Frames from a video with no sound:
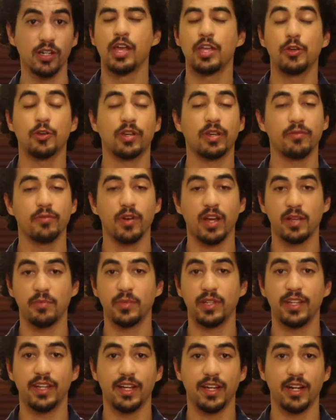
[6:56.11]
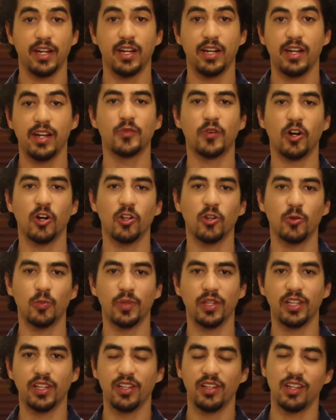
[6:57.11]
You can find me there, follow
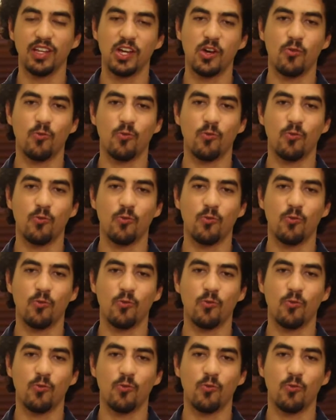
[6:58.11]
me,